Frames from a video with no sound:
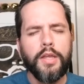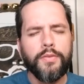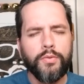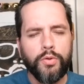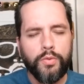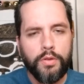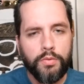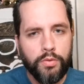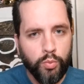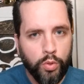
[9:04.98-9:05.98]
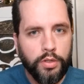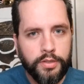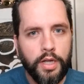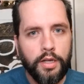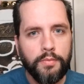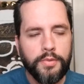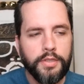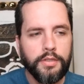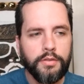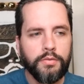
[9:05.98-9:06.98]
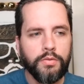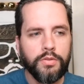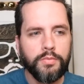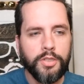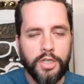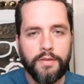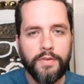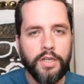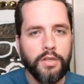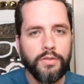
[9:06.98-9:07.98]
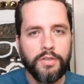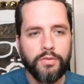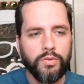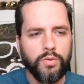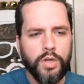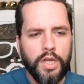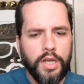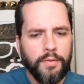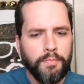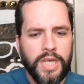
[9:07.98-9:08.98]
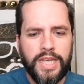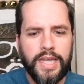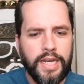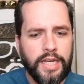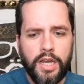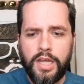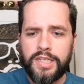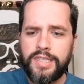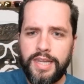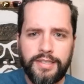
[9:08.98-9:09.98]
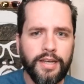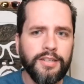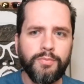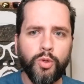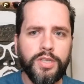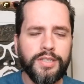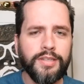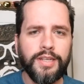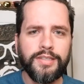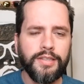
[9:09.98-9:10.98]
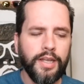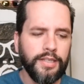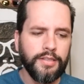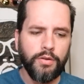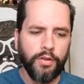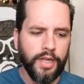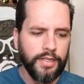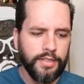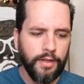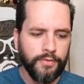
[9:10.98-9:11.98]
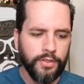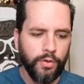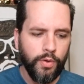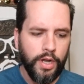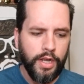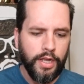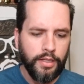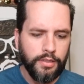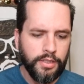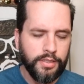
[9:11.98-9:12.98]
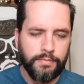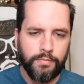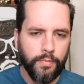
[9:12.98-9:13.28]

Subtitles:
through the worst times, through some shitty videos and through me getting 10 times more dislikes than likes and all that stuff. So just